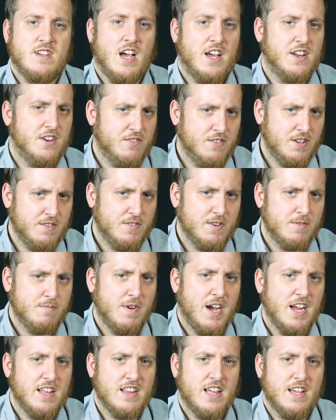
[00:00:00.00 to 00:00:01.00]
I know even in
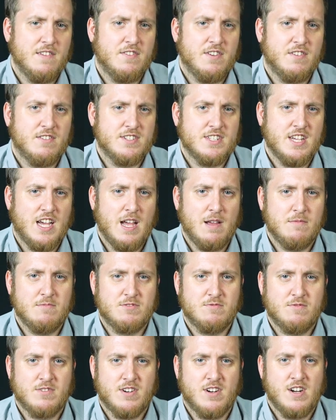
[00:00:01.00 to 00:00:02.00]
my life, there are
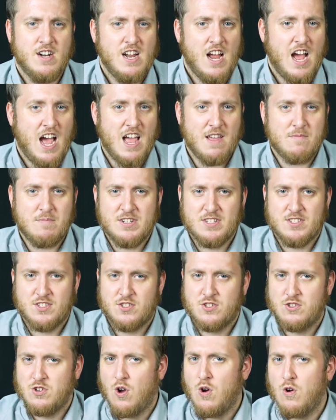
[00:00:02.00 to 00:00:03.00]
times where I've been
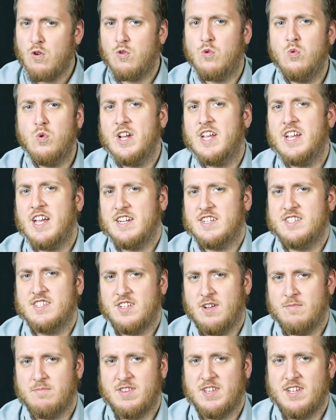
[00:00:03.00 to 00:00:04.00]
so quick at
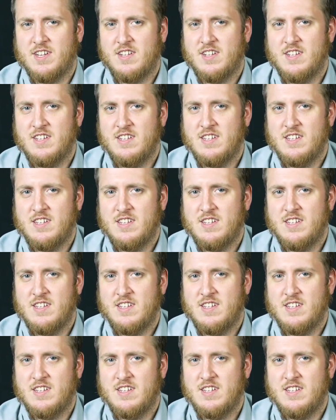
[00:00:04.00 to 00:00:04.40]
something